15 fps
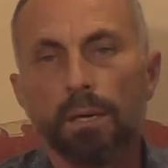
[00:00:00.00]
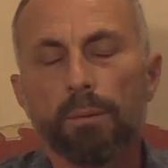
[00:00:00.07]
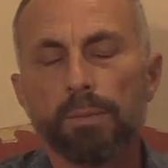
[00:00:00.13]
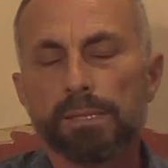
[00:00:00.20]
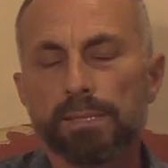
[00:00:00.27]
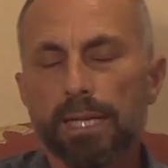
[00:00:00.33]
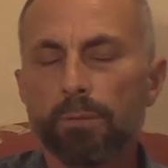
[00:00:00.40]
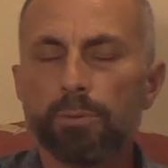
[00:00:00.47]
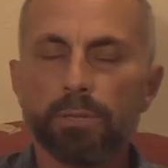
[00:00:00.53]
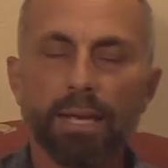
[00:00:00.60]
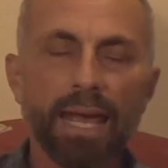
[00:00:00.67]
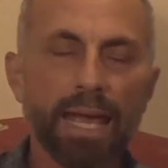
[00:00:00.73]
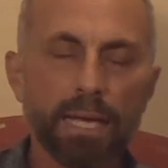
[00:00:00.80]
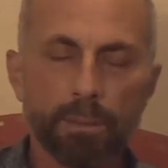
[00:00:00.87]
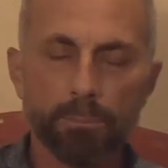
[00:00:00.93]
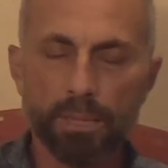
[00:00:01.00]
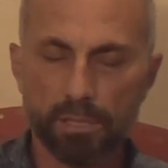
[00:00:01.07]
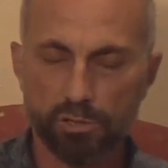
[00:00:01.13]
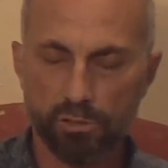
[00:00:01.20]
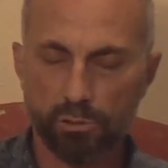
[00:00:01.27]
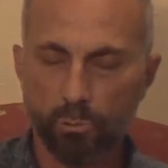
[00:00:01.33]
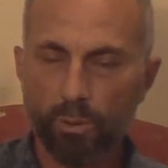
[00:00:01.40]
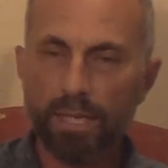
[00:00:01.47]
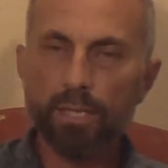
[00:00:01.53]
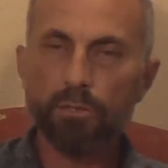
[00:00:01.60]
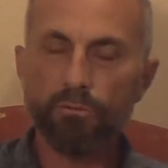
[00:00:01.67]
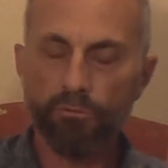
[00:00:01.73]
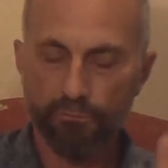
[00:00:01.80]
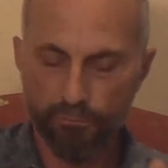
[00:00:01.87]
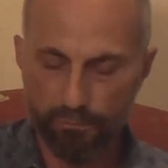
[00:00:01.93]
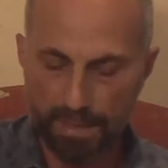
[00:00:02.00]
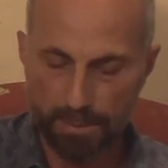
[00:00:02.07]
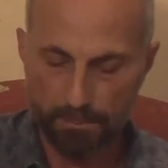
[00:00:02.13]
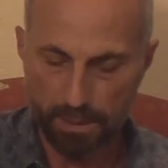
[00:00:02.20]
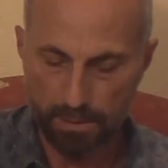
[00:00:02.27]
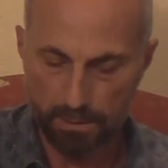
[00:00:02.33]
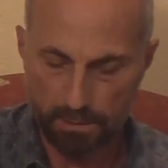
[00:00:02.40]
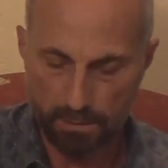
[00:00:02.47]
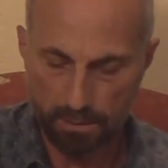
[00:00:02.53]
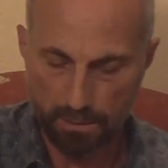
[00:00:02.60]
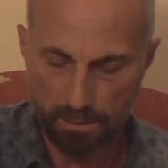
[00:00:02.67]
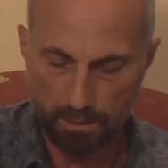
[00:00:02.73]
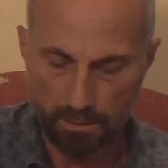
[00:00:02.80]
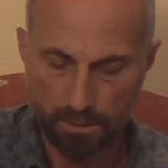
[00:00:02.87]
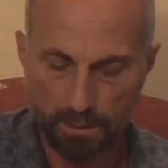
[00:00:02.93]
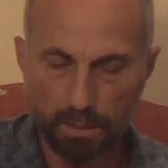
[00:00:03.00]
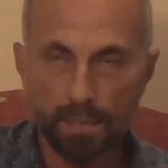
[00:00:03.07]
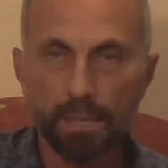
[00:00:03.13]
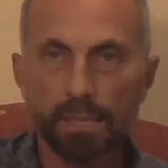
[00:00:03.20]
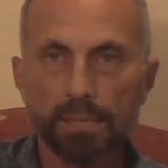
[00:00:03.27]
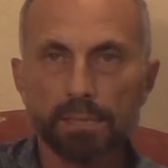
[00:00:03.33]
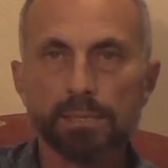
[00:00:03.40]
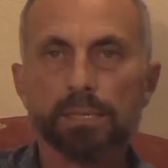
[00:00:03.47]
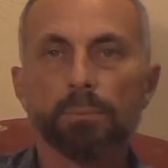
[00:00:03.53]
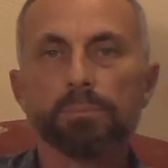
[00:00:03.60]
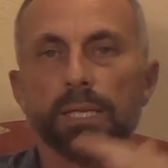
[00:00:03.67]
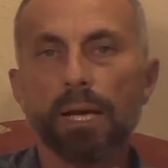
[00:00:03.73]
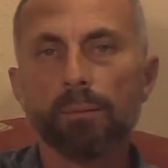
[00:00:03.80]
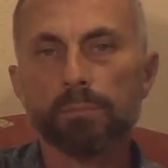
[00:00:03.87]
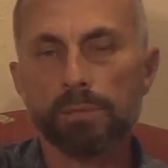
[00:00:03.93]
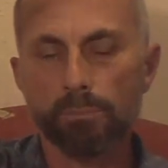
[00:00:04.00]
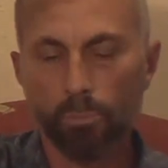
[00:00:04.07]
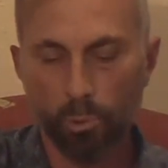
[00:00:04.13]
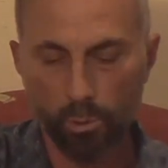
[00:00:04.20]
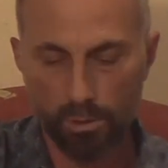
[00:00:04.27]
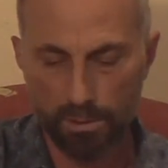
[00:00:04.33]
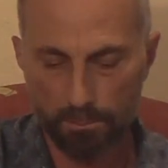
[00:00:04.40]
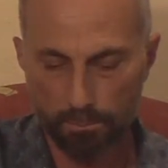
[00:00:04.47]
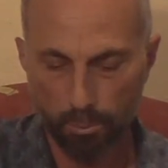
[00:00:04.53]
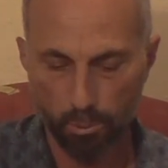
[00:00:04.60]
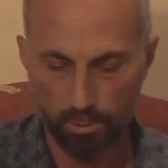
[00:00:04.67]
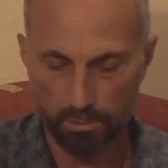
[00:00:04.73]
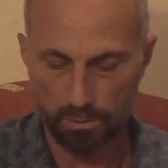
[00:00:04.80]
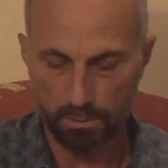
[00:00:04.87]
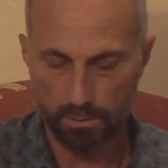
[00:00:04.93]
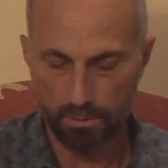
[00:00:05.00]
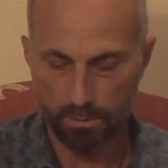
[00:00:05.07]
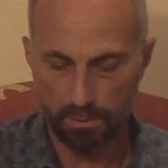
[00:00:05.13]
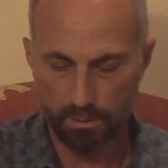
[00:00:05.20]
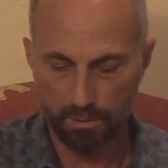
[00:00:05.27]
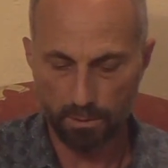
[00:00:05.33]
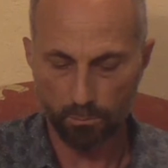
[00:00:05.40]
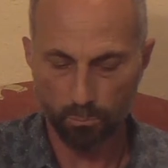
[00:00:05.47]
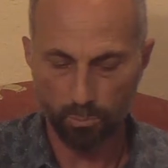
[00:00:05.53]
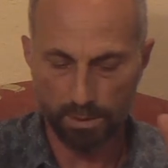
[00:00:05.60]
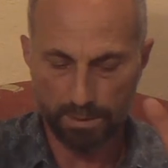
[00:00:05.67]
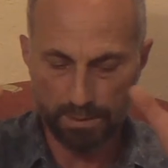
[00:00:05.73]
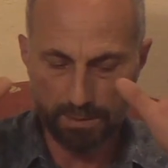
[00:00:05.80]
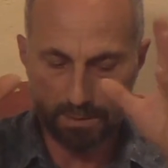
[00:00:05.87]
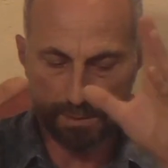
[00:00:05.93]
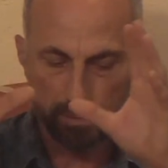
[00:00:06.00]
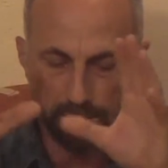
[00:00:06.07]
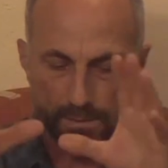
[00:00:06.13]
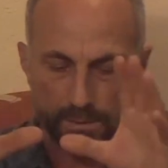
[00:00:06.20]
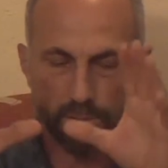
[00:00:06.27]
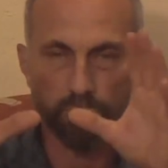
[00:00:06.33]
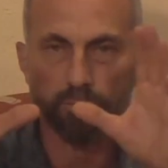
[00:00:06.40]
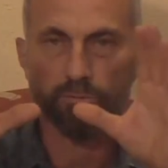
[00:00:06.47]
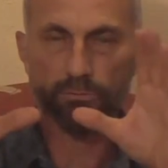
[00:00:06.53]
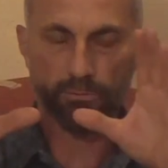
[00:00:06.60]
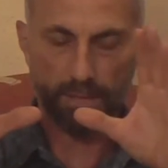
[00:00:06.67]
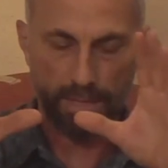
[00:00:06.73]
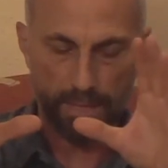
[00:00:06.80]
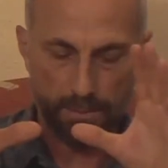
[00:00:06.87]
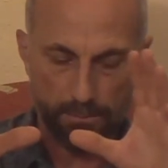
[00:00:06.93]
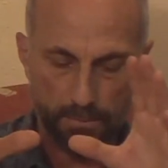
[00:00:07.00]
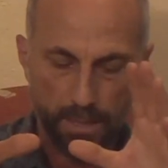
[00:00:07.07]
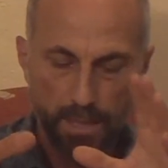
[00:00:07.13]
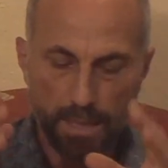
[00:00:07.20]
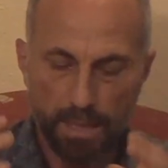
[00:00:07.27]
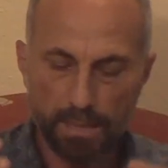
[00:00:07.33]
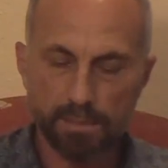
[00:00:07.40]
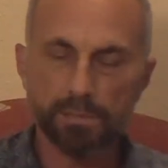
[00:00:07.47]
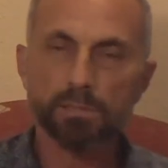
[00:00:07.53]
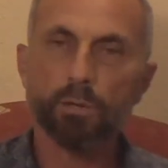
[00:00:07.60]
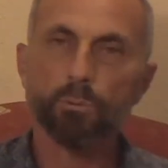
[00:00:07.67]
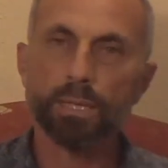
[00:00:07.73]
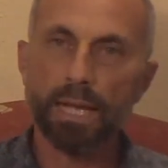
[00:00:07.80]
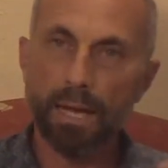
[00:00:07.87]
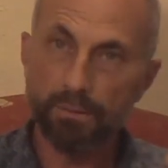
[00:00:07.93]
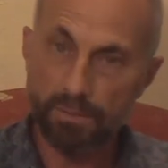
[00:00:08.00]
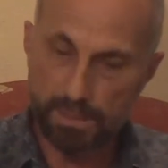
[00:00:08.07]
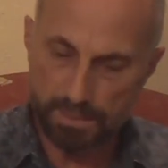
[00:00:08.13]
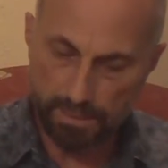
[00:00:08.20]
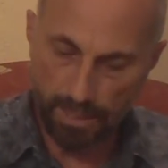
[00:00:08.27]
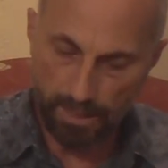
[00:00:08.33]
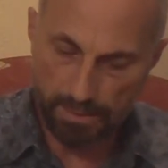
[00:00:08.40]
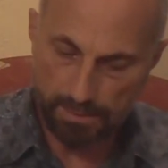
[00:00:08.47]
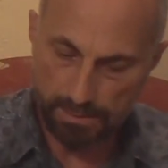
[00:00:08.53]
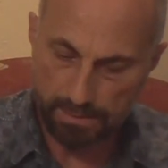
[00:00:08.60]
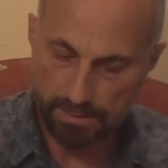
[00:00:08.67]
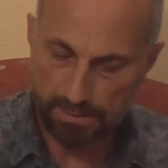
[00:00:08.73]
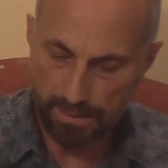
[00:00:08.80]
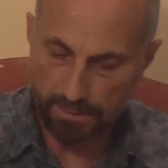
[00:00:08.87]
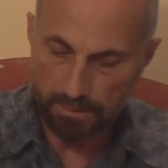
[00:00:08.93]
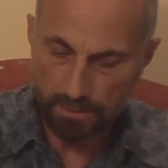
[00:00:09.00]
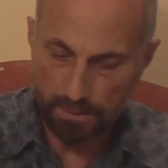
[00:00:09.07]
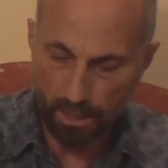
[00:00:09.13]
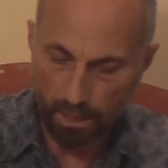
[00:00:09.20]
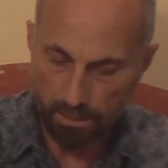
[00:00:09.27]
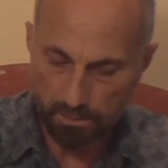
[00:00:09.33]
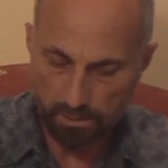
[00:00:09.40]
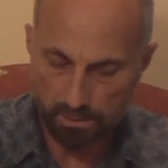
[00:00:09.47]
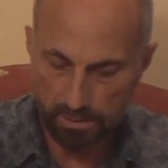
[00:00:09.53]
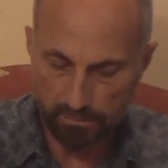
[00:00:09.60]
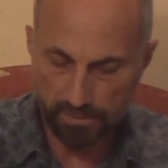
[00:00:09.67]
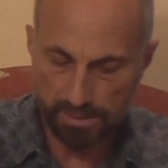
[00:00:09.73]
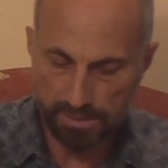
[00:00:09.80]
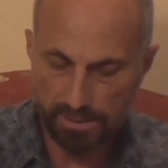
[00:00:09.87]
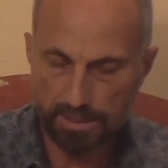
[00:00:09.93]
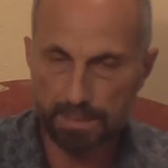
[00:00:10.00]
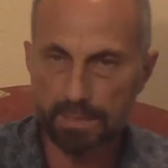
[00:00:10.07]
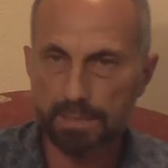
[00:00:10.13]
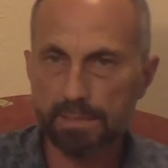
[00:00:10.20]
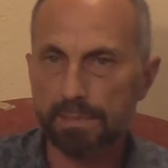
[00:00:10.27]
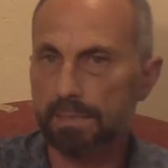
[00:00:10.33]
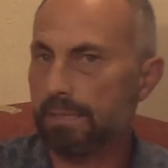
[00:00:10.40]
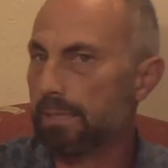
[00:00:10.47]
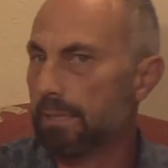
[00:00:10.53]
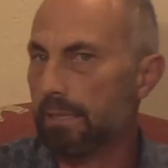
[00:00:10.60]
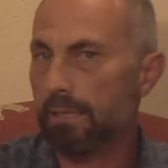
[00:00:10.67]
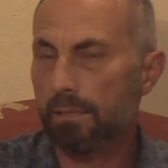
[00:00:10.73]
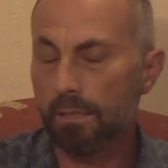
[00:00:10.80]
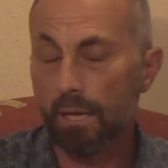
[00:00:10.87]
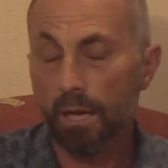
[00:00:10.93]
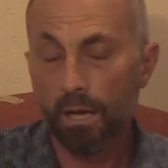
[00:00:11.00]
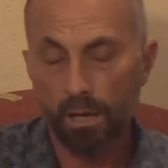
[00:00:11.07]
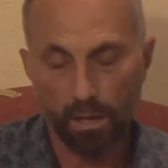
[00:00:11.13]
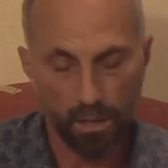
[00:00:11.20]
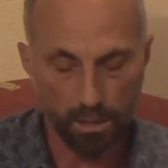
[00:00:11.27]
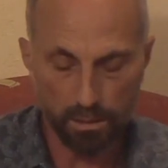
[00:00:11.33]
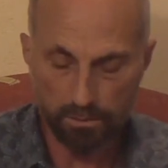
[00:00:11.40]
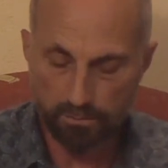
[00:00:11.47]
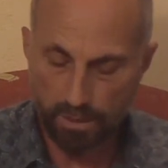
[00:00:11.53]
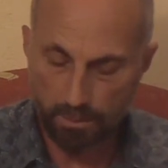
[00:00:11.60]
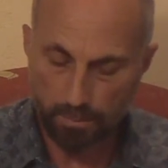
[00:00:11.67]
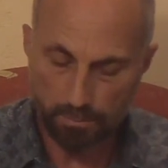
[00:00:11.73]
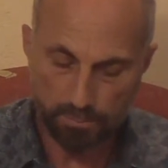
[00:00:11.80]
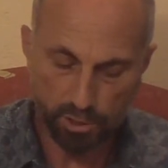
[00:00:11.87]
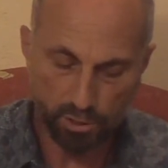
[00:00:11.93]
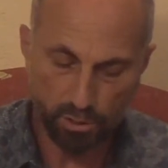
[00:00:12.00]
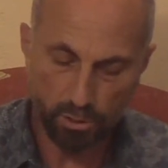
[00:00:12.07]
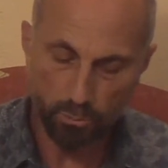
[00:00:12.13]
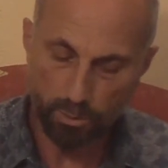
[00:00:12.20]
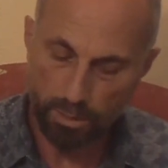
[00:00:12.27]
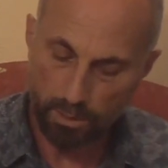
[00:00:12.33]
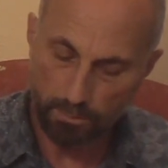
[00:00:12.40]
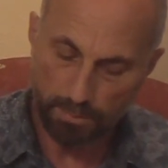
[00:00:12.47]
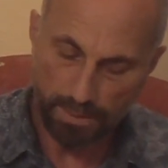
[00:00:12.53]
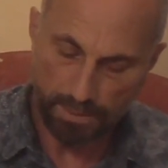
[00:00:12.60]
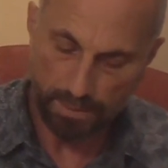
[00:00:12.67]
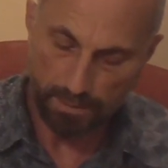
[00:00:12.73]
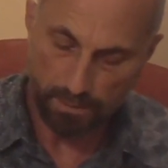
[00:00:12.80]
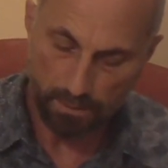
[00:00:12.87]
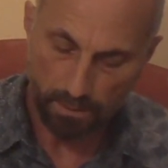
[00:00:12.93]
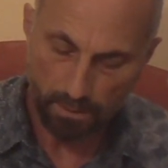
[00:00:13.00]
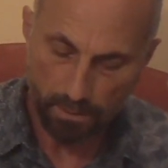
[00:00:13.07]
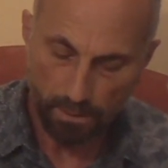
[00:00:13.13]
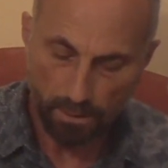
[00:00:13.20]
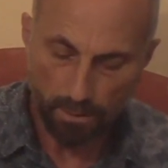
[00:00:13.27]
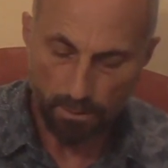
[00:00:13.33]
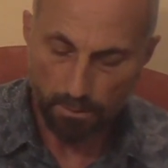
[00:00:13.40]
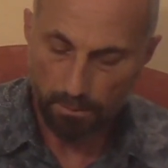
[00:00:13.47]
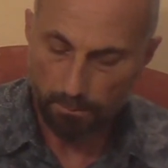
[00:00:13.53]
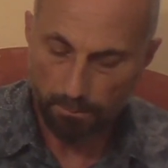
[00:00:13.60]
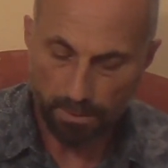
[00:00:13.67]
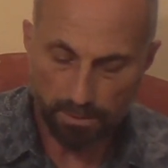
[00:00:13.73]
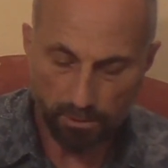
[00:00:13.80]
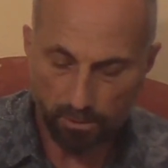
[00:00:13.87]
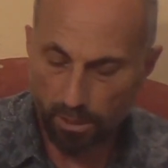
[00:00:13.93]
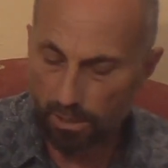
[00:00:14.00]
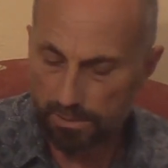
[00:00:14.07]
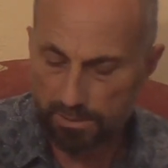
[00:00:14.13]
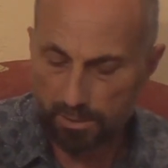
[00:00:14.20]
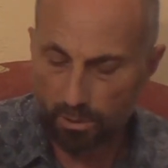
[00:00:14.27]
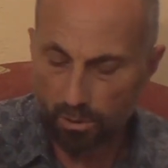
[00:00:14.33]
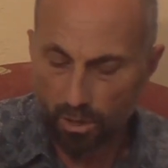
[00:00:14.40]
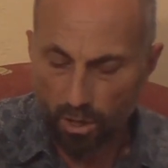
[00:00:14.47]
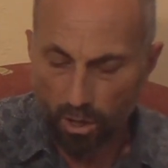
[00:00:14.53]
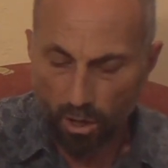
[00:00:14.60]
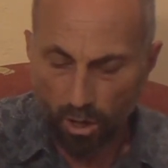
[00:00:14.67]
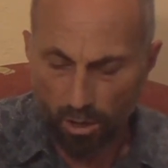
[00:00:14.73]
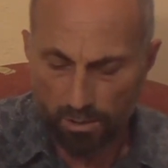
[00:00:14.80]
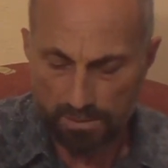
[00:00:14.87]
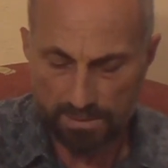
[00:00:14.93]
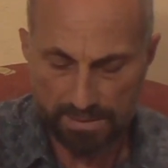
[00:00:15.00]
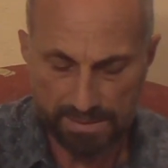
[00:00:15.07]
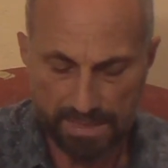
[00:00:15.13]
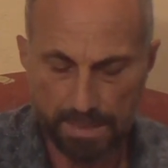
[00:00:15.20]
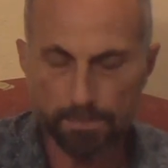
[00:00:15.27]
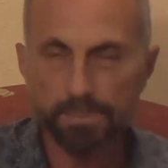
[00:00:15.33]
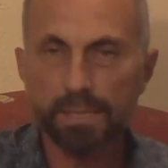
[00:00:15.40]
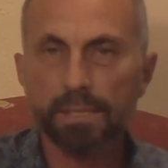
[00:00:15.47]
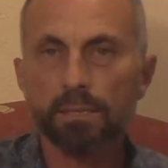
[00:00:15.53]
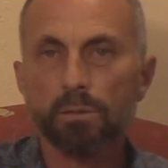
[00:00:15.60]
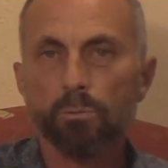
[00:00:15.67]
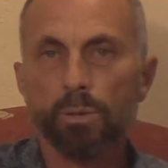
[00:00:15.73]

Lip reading: So it's like when you hang a picture, the way you frame it is sometimes more important than what it is you frame. And so we have the scientists and the doctors of the CDC, and all of them, I'm sure, are well-meaning, but they're also all steeped in the